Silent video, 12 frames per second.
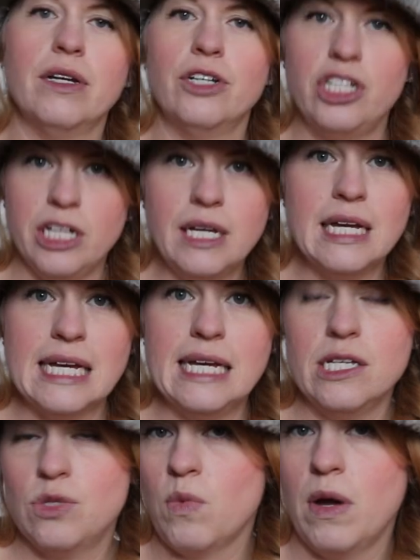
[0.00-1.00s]
she
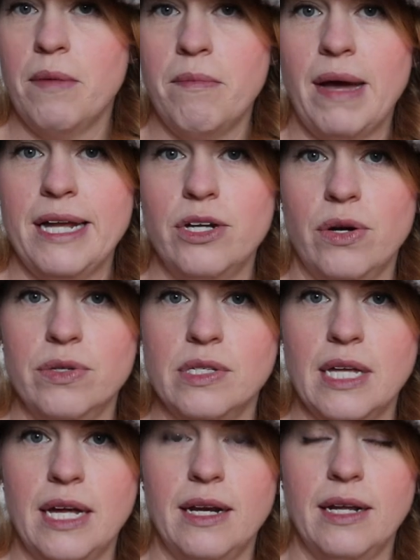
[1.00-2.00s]
is one of my
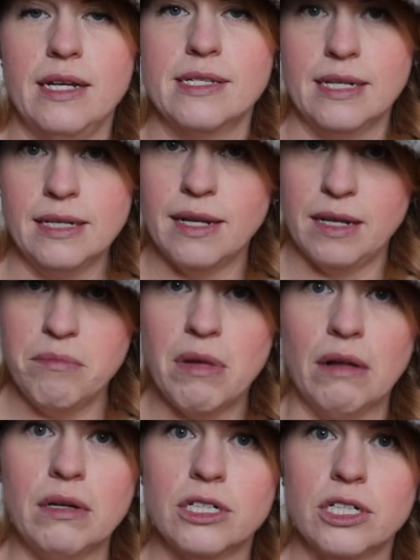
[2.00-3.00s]
does that isn't in
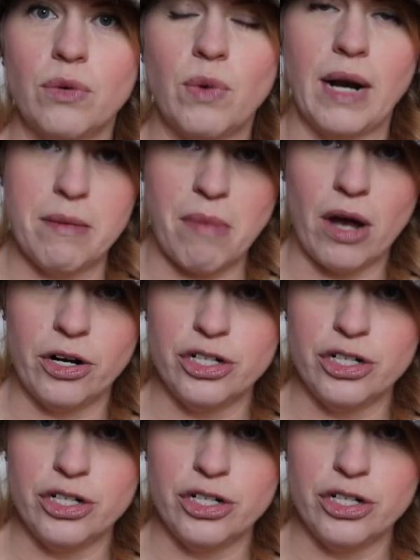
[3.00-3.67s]
milk. When I bought her,